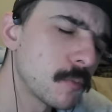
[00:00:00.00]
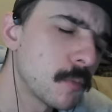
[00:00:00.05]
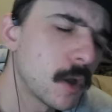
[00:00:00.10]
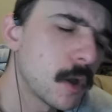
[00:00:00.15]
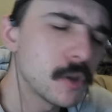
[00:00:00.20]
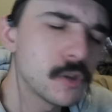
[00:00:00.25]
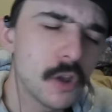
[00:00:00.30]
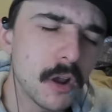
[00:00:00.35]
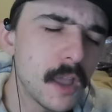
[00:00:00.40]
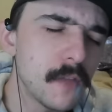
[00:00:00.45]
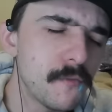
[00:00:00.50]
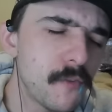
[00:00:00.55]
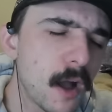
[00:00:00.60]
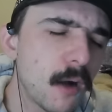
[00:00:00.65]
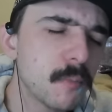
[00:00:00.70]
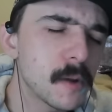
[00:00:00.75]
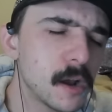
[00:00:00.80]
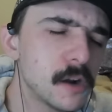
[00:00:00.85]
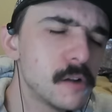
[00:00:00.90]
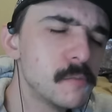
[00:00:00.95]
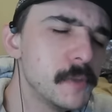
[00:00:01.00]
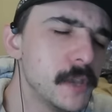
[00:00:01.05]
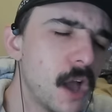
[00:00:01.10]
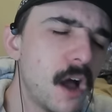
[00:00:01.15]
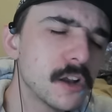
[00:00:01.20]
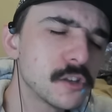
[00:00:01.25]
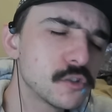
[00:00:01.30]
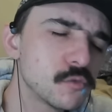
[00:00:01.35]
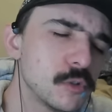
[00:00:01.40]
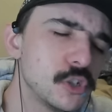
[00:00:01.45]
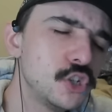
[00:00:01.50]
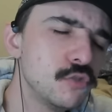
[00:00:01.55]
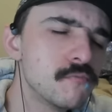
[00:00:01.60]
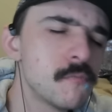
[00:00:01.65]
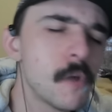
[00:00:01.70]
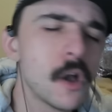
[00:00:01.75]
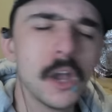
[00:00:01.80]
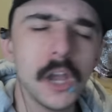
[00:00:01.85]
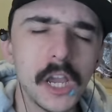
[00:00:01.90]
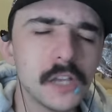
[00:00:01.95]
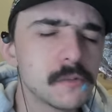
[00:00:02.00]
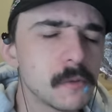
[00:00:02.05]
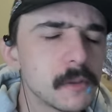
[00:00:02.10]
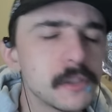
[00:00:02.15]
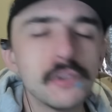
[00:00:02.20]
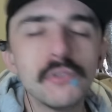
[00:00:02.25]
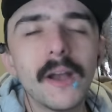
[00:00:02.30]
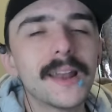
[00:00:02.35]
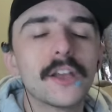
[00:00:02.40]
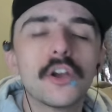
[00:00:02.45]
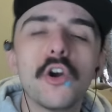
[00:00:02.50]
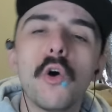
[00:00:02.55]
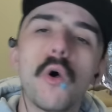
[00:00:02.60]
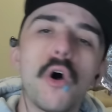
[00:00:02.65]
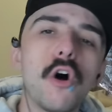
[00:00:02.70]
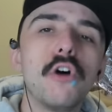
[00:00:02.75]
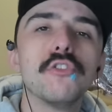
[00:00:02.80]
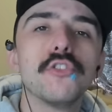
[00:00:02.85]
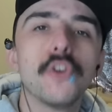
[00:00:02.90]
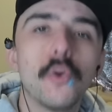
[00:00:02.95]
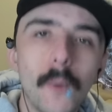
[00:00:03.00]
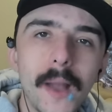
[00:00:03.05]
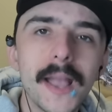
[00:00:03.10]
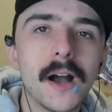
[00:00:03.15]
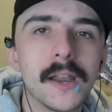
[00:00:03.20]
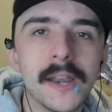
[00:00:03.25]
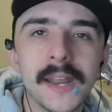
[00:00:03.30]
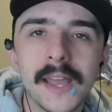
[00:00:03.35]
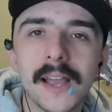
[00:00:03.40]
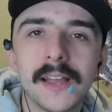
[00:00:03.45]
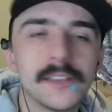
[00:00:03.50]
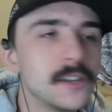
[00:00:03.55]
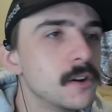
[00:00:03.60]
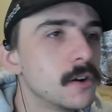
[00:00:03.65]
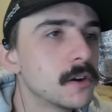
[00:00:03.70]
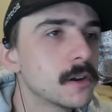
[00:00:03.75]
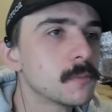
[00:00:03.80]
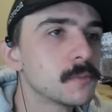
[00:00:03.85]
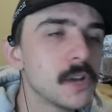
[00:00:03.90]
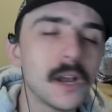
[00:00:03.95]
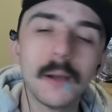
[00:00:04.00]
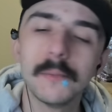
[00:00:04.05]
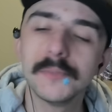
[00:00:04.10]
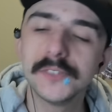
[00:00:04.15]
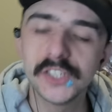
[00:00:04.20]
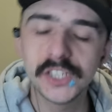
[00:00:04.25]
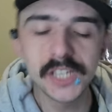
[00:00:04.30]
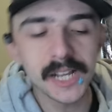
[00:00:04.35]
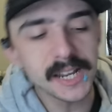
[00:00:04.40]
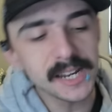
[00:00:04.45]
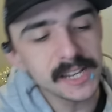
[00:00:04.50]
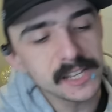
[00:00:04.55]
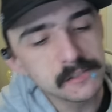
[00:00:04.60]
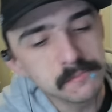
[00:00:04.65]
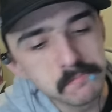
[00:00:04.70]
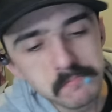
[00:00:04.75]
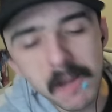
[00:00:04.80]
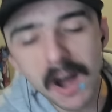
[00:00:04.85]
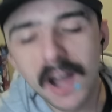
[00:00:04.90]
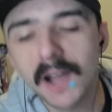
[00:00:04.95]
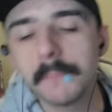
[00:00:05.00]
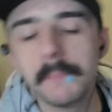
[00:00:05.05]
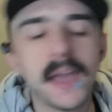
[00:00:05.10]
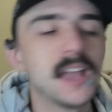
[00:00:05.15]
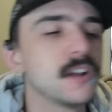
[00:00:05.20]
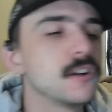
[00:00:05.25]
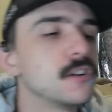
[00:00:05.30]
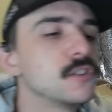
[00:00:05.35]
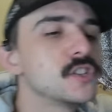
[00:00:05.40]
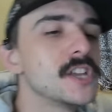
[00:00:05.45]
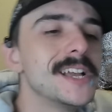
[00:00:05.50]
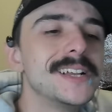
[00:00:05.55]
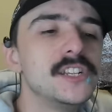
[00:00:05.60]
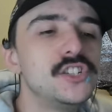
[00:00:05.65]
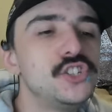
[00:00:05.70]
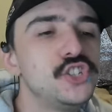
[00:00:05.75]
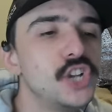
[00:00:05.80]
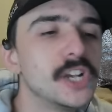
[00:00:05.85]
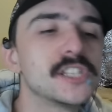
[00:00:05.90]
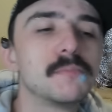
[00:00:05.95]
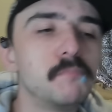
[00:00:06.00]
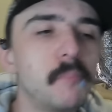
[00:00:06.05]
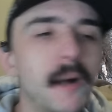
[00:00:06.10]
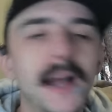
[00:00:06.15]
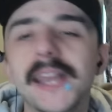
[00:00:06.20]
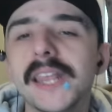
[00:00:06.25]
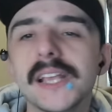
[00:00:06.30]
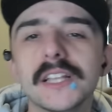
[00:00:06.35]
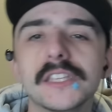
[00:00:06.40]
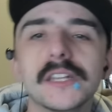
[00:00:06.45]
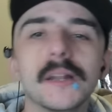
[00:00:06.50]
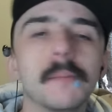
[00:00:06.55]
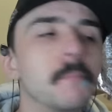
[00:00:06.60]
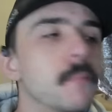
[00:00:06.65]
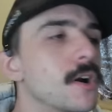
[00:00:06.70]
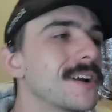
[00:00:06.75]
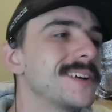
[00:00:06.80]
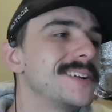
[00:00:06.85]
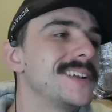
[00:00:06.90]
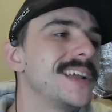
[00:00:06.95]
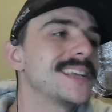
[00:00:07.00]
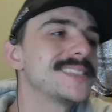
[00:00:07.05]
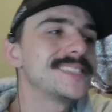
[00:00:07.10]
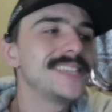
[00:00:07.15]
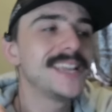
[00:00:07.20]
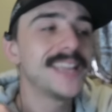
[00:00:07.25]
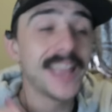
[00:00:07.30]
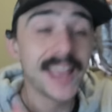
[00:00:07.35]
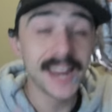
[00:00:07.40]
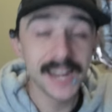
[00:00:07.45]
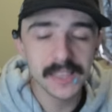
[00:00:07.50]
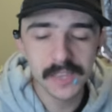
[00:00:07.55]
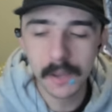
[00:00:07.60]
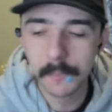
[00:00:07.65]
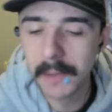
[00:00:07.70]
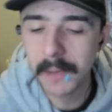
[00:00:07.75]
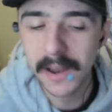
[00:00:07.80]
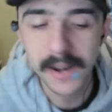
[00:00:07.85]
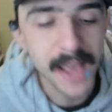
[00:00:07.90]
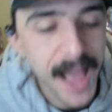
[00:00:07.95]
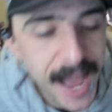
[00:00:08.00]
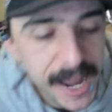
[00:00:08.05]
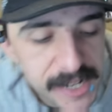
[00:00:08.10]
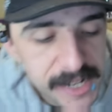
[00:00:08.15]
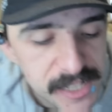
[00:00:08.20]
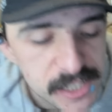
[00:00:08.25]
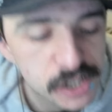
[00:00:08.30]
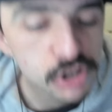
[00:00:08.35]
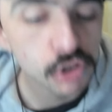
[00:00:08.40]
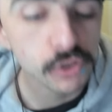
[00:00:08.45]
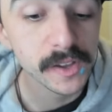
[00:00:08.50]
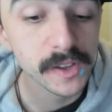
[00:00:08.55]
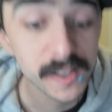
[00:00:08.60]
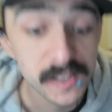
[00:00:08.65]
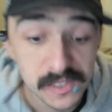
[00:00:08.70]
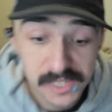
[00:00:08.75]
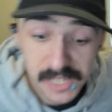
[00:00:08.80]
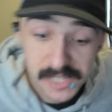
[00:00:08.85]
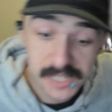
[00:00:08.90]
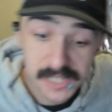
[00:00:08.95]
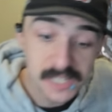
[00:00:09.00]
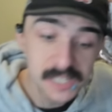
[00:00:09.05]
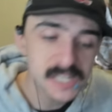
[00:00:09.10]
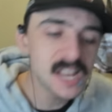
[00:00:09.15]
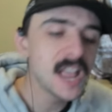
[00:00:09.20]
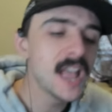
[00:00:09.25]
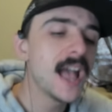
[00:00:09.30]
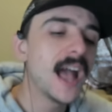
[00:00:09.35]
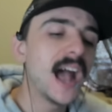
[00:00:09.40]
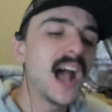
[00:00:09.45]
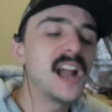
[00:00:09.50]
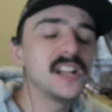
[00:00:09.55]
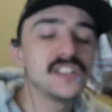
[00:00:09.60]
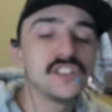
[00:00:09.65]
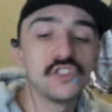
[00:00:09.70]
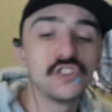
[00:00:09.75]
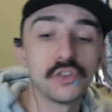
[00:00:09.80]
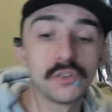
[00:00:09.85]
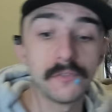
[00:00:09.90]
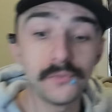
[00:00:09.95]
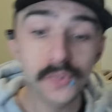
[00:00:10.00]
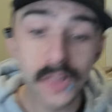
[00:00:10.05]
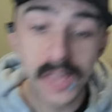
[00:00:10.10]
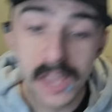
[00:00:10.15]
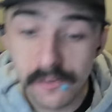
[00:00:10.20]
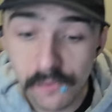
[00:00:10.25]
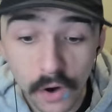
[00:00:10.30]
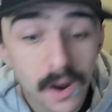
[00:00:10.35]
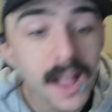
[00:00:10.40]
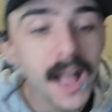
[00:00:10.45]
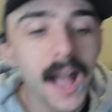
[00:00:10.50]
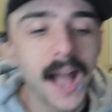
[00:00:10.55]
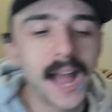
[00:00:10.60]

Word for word: you, if I'm gonna be honest with you, is you gotta go all the way on that. You know what I'm talking? I'm sick of these mukbangers just biting into the burger, not saying anything about it. I need to know the consistency. I need to know the flavor.